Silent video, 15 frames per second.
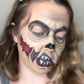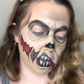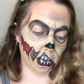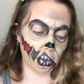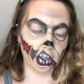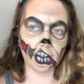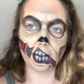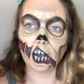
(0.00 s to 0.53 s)

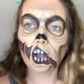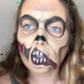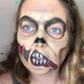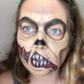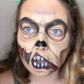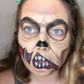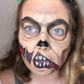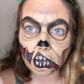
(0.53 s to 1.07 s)
And
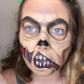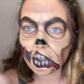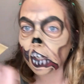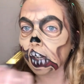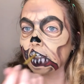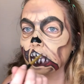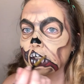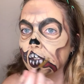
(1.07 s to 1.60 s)
also
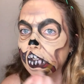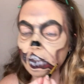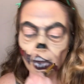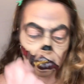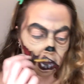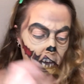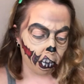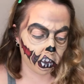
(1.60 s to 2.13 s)
kind of just
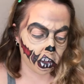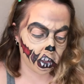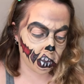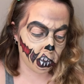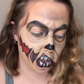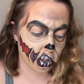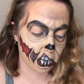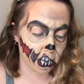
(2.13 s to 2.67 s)
going in with a
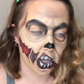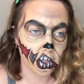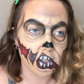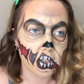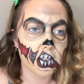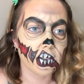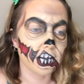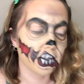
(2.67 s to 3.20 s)
smaller
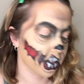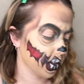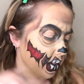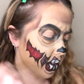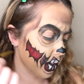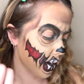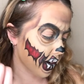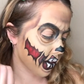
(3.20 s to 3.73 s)
brush
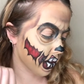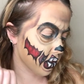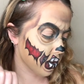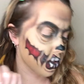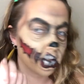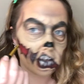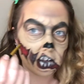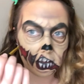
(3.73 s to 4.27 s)
and adding
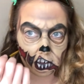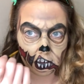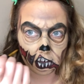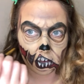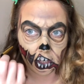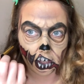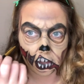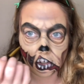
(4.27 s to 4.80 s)
just
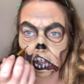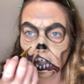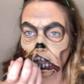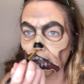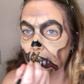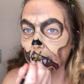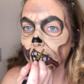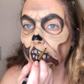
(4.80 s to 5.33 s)

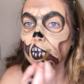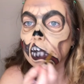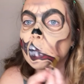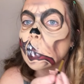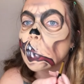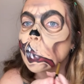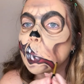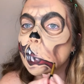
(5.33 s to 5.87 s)
texture and
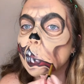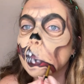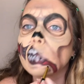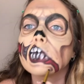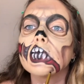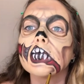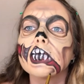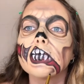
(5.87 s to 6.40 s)

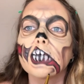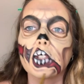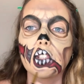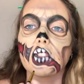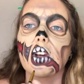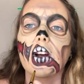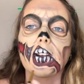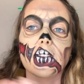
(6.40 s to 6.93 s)

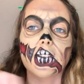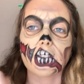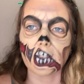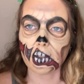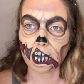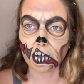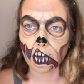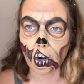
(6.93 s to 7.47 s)
dots
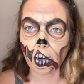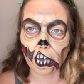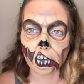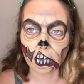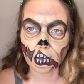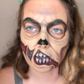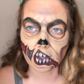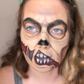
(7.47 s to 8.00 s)
and
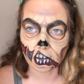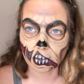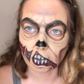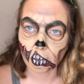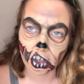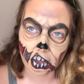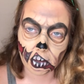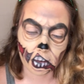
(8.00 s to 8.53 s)
holes and
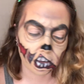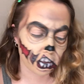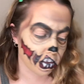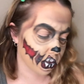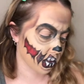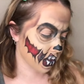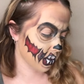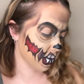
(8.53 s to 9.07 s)

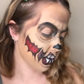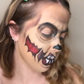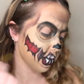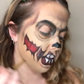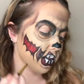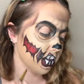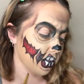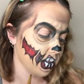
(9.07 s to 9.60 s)
wrinkles and
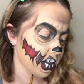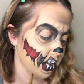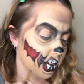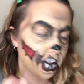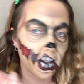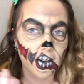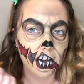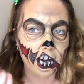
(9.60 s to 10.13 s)

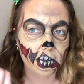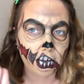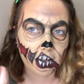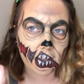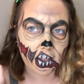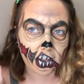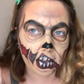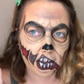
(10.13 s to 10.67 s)

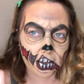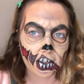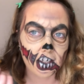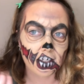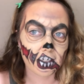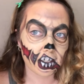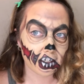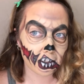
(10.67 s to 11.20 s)
everything else I
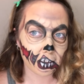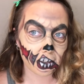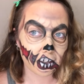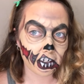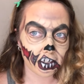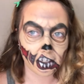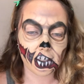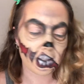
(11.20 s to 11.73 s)
need to look
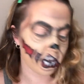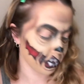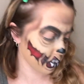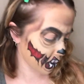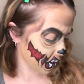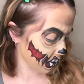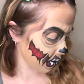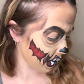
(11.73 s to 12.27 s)
like a zombie.